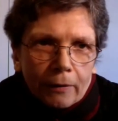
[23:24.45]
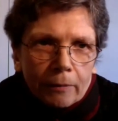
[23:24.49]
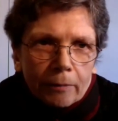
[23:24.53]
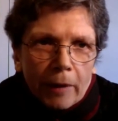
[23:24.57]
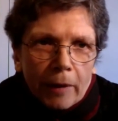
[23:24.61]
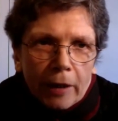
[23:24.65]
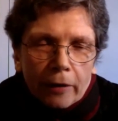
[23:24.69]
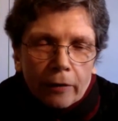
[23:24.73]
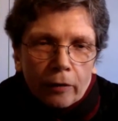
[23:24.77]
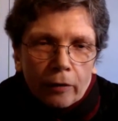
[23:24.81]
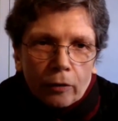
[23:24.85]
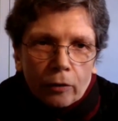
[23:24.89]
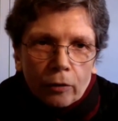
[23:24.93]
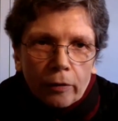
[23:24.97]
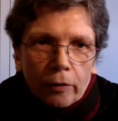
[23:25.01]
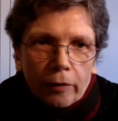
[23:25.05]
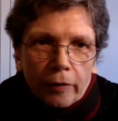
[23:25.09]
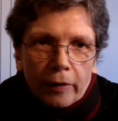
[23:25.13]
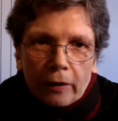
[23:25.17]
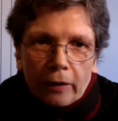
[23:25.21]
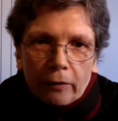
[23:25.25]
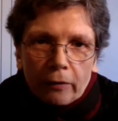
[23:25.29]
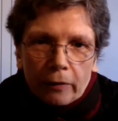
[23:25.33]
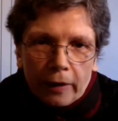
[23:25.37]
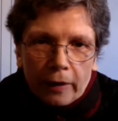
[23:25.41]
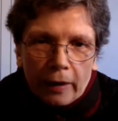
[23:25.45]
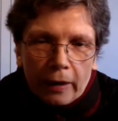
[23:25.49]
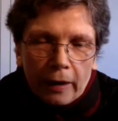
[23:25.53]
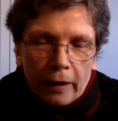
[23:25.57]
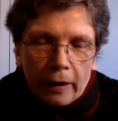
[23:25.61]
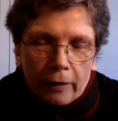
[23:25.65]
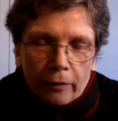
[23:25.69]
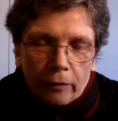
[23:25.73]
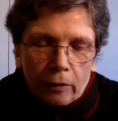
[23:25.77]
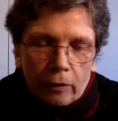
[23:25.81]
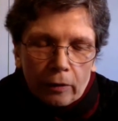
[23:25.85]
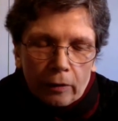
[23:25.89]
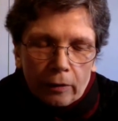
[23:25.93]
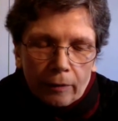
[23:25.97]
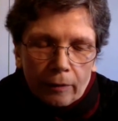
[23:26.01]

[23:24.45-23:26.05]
my school they had